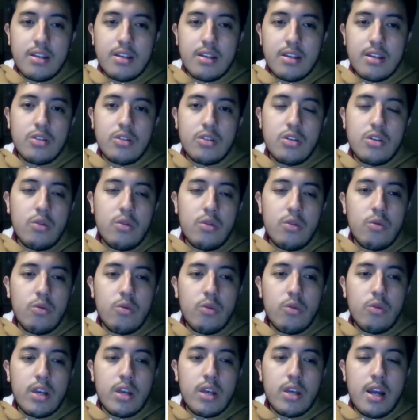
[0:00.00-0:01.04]
So
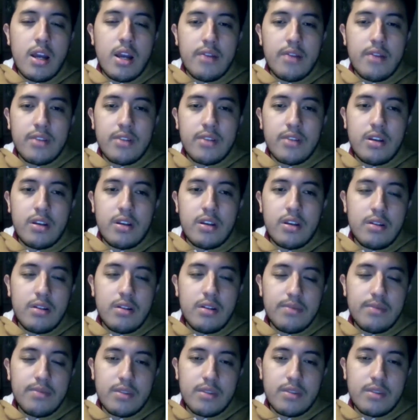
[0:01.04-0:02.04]
we have in here